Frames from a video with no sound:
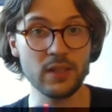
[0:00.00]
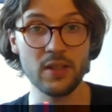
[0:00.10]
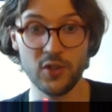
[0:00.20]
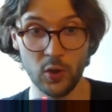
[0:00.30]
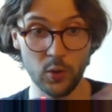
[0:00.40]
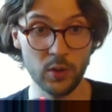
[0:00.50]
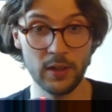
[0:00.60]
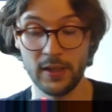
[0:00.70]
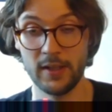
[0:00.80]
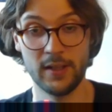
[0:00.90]
So
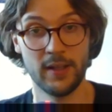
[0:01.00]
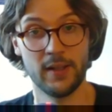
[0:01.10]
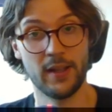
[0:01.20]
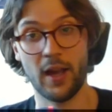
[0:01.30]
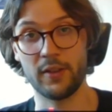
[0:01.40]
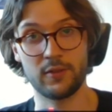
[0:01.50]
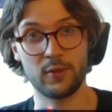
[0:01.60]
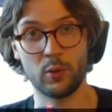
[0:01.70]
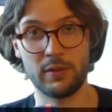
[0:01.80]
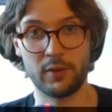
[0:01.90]
I
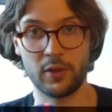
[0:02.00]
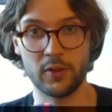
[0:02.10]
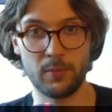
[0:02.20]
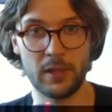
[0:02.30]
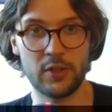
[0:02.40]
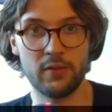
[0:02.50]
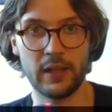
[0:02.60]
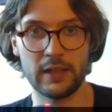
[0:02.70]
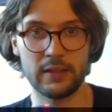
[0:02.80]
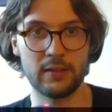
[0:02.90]
totally forgot to mention
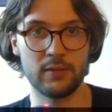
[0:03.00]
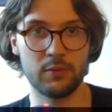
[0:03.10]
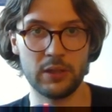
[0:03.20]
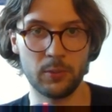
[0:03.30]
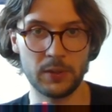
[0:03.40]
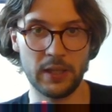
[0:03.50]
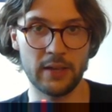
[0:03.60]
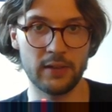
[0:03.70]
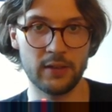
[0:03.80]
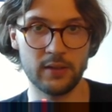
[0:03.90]
Falcon with the opening hand here.